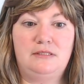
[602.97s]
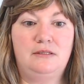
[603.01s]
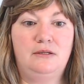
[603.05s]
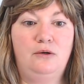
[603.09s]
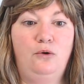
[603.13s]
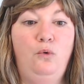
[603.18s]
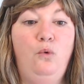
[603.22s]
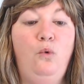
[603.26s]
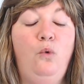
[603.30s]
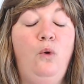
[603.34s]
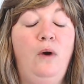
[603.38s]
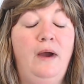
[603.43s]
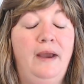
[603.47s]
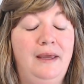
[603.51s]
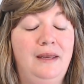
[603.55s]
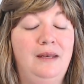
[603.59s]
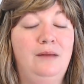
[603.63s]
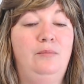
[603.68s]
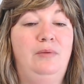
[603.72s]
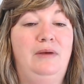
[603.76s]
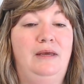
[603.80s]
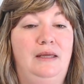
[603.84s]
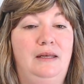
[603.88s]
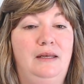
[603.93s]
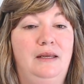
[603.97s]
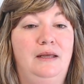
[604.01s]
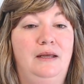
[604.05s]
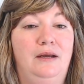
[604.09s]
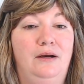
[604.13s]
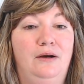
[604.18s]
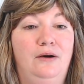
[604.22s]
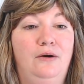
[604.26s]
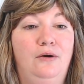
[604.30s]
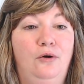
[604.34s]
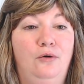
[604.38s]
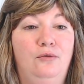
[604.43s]
quite a bit
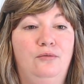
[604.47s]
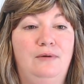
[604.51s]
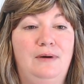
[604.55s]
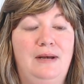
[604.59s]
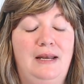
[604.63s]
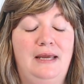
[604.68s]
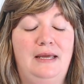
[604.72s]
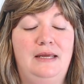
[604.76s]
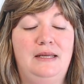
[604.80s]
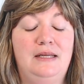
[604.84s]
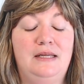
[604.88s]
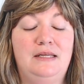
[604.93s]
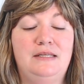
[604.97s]
here overnight.